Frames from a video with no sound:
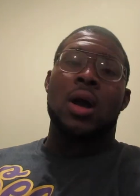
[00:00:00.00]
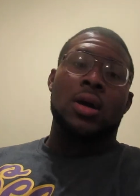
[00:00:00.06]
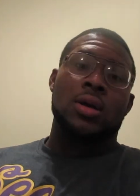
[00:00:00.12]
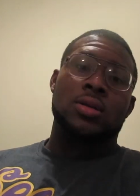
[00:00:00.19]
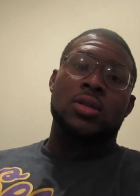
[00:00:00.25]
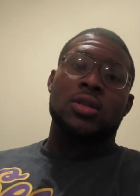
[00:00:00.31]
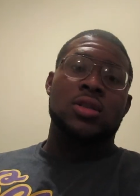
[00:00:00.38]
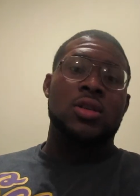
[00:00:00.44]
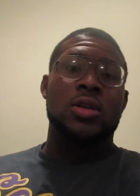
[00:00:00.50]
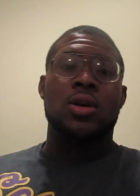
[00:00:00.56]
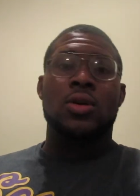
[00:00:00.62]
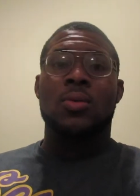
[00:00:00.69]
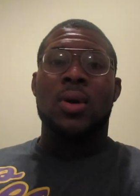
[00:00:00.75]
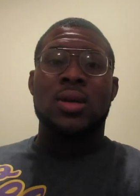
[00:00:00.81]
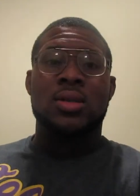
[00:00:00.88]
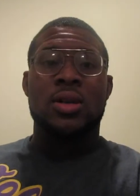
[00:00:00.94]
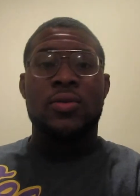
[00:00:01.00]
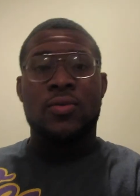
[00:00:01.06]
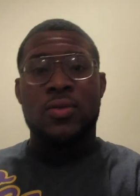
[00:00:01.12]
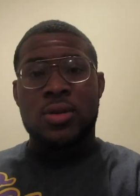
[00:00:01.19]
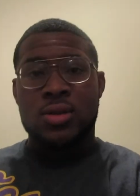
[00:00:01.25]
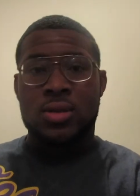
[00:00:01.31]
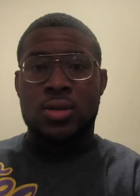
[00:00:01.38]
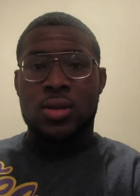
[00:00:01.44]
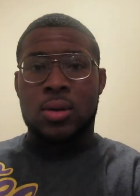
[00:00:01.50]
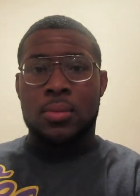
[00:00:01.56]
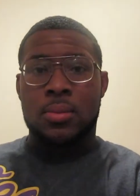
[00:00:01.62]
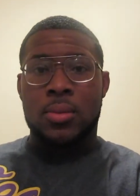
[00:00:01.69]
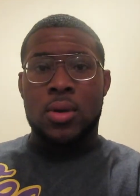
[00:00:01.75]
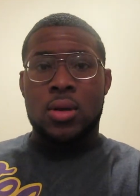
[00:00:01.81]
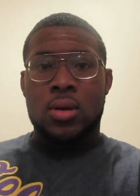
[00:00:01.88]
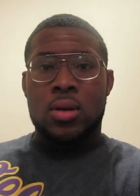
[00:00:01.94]
I can just chill watch Netflix or
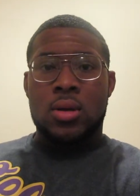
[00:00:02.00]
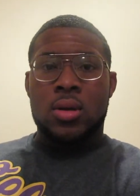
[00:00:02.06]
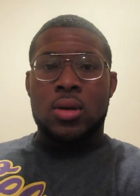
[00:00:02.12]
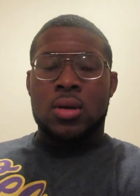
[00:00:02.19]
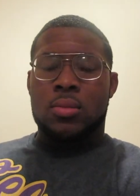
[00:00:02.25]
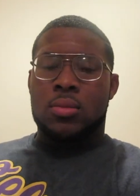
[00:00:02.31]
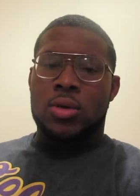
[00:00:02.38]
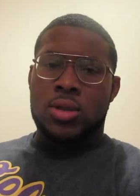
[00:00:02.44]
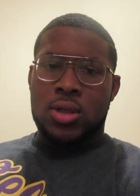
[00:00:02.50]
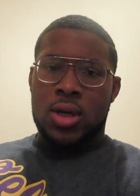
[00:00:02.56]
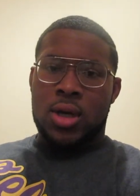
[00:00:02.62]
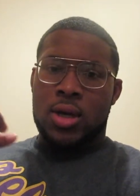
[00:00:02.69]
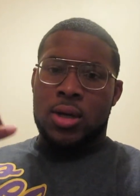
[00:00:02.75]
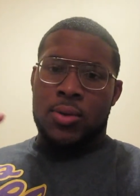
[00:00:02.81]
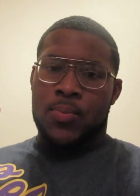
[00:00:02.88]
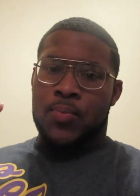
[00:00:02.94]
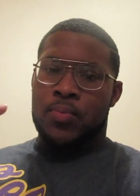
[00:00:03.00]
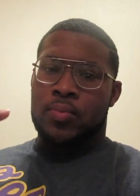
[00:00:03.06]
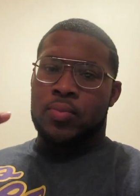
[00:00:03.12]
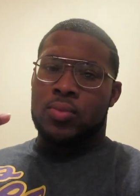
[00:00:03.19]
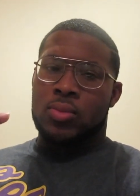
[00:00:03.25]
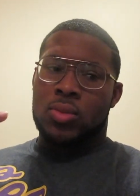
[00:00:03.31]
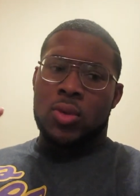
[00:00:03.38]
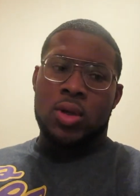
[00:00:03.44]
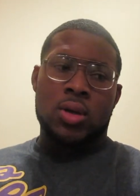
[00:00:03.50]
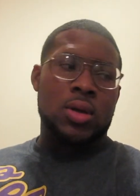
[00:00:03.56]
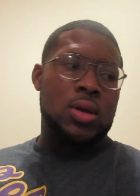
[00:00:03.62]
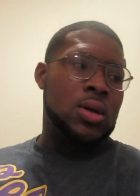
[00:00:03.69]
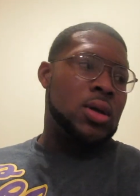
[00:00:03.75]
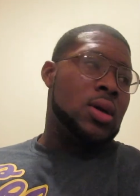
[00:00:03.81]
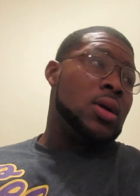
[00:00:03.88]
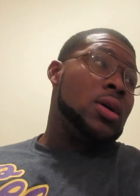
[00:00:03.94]
something. But yeah
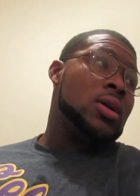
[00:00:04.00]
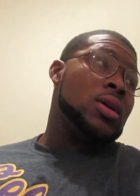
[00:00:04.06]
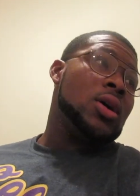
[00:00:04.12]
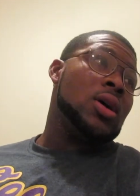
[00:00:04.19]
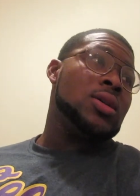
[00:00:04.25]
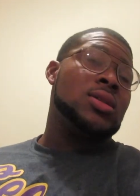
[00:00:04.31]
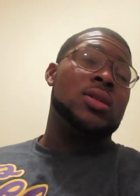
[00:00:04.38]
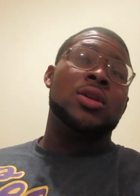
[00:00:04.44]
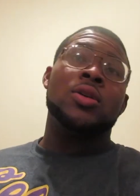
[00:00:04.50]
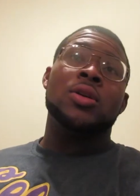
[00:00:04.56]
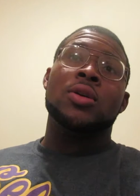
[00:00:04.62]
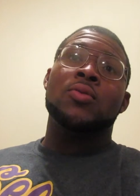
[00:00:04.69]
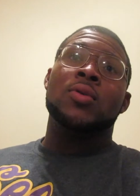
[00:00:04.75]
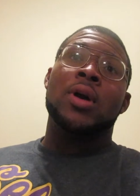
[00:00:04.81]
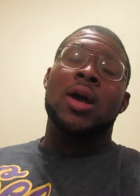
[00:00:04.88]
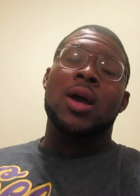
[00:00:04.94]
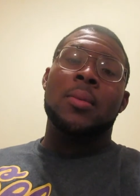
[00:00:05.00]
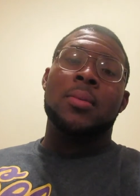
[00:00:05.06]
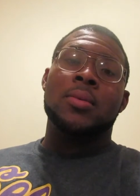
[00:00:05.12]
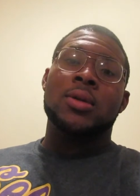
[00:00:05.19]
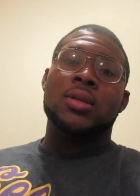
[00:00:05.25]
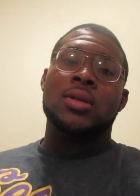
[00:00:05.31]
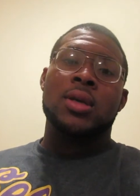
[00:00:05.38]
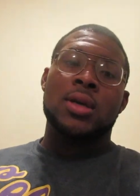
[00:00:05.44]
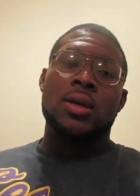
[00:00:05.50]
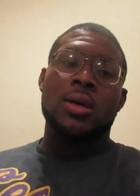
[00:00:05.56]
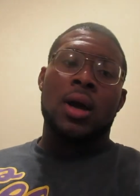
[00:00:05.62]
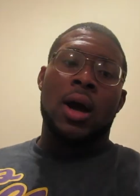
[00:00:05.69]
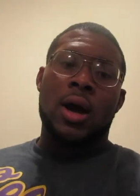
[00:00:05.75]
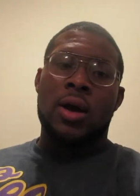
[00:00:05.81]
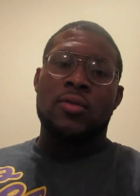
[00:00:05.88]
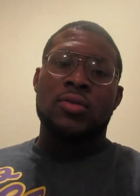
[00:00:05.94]
y'all seeing what happened today,
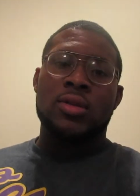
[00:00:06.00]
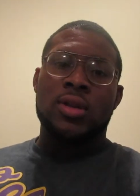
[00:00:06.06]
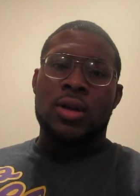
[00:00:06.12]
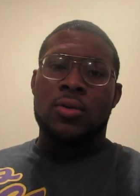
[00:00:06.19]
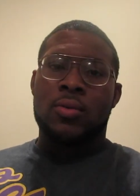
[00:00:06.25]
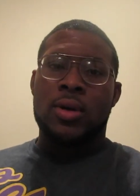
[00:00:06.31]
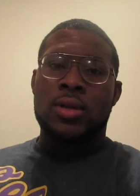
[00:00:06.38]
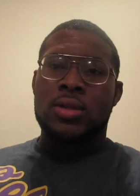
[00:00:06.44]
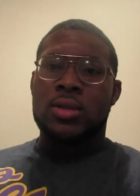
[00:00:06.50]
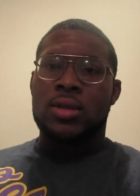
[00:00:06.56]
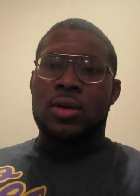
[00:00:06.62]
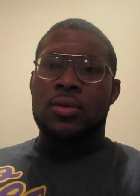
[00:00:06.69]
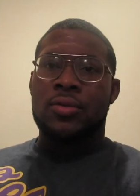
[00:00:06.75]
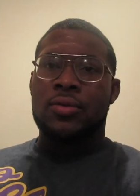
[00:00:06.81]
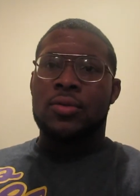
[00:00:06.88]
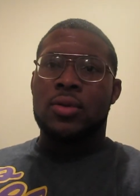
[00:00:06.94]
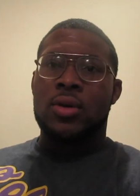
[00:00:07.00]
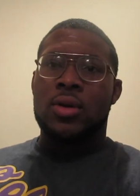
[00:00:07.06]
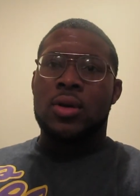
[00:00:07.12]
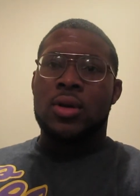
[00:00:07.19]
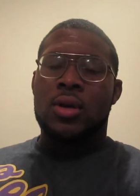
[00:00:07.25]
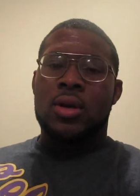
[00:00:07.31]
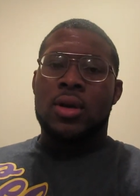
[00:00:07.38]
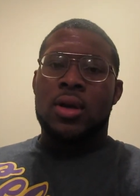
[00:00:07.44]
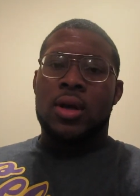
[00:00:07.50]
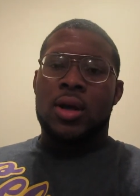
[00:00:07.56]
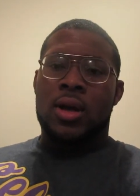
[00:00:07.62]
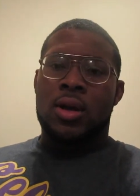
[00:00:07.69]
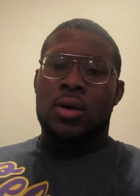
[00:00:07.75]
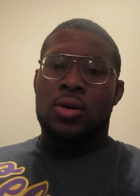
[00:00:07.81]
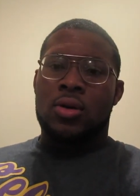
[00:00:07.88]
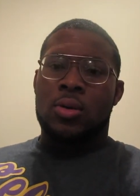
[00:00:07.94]
how everything went and stuff.
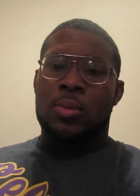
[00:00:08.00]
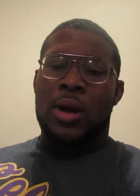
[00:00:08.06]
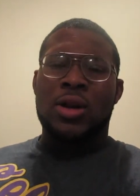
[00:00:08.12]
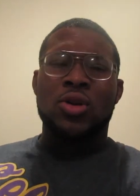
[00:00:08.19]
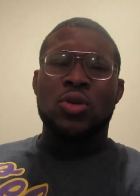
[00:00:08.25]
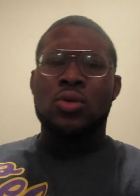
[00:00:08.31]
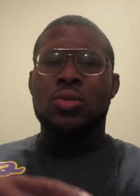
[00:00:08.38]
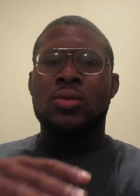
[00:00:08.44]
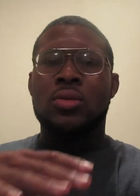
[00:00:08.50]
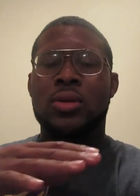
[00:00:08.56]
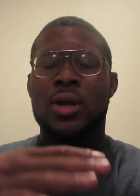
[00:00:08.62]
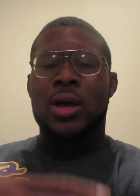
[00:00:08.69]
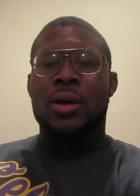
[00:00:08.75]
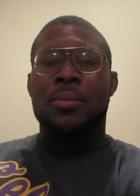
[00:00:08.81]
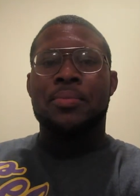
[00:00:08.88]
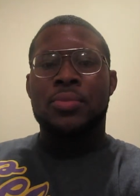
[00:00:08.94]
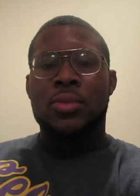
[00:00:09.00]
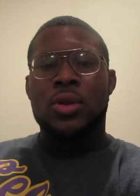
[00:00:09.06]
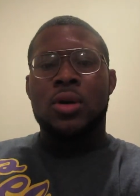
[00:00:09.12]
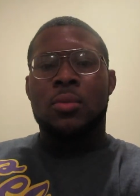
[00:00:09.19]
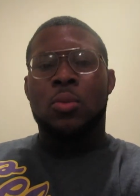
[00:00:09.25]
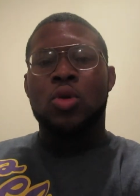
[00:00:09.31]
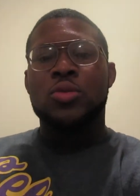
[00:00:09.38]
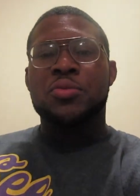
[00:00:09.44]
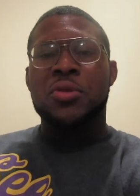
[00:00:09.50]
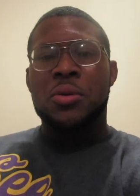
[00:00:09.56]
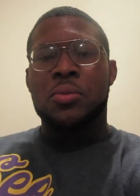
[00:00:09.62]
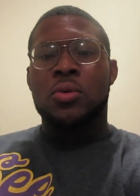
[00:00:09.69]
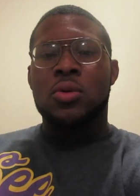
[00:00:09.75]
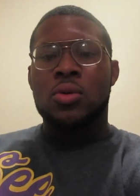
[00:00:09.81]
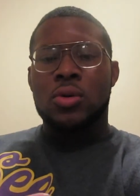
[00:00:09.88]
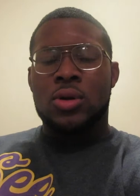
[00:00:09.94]
And um, I know that most
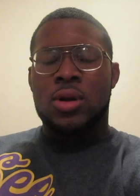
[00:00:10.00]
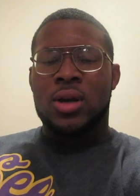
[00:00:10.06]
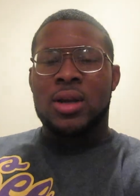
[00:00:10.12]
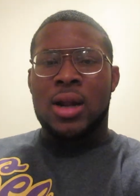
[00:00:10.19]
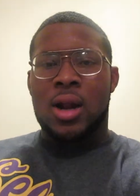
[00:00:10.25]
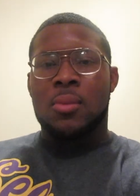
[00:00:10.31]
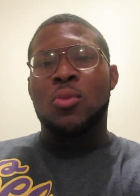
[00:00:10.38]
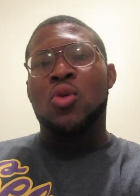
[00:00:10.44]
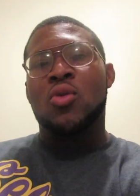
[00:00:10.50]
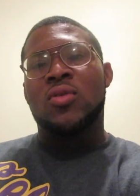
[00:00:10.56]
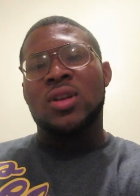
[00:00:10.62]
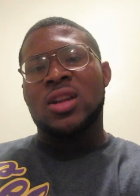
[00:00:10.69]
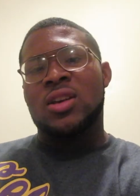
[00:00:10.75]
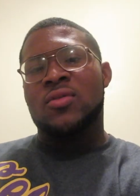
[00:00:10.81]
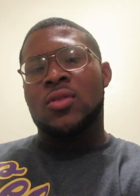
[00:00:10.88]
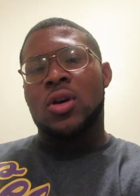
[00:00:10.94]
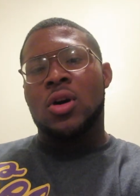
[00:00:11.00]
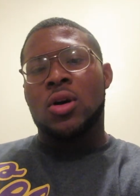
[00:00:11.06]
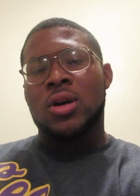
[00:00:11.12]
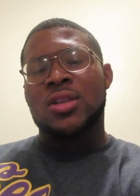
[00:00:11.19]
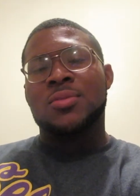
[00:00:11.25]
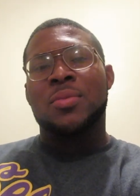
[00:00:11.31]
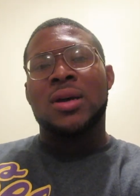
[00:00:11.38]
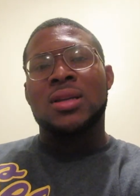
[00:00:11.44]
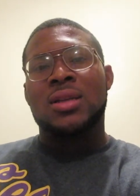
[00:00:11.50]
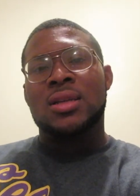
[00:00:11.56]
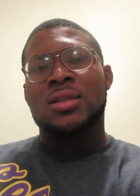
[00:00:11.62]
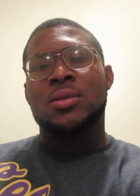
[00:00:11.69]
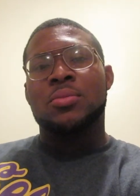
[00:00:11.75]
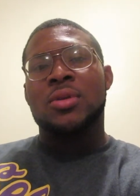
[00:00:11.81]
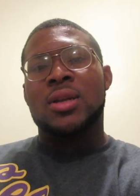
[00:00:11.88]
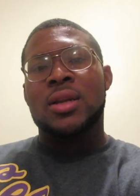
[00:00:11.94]
people looking at a moving day vlog expecting it
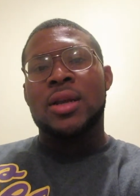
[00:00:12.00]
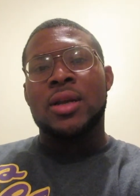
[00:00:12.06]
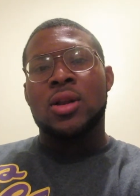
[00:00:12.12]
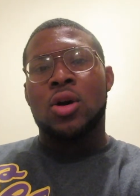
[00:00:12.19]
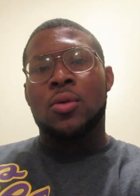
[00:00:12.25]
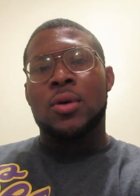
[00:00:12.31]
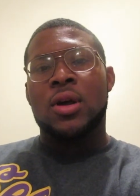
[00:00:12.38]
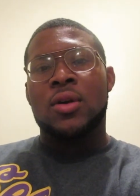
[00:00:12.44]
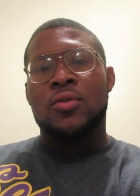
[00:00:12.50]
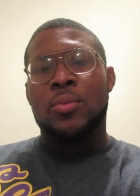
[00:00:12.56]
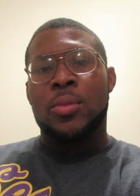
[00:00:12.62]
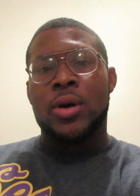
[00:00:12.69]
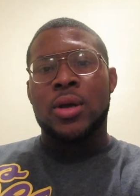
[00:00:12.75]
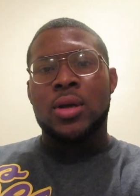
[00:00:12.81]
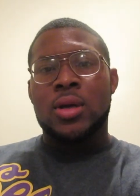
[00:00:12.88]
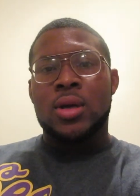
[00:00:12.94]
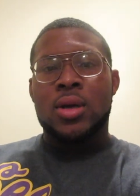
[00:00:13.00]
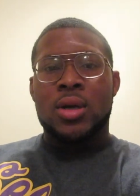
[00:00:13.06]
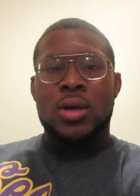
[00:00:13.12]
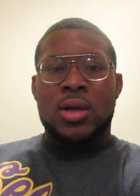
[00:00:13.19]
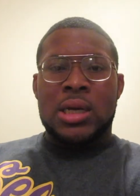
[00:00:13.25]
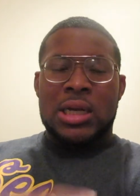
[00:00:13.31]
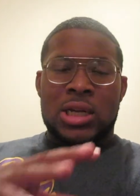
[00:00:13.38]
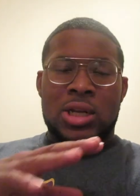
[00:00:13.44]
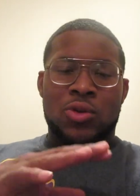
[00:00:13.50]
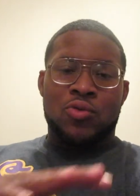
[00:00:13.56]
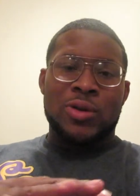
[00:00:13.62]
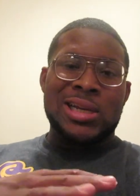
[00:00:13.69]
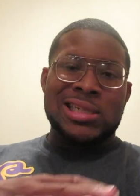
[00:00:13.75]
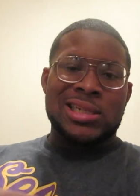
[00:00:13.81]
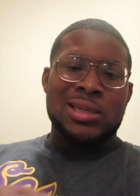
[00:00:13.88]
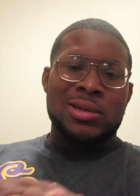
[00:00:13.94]
to be lit or whatever, but the
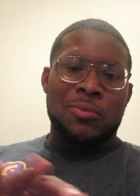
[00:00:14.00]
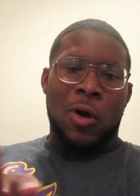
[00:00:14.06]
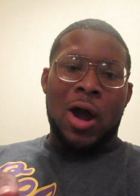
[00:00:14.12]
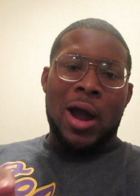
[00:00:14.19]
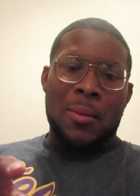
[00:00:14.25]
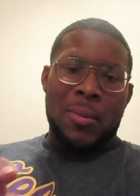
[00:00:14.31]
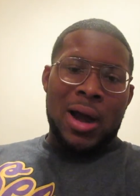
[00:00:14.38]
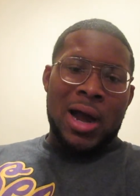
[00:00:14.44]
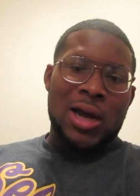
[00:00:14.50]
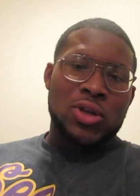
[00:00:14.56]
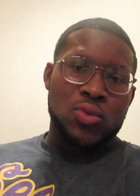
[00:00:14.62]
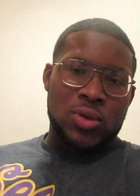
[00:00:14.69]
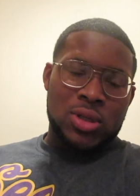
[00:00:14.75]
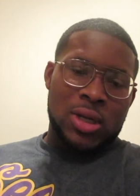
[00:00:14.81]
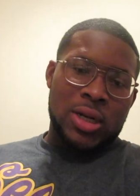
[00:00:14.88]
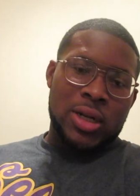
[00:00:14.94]
reason my mine was a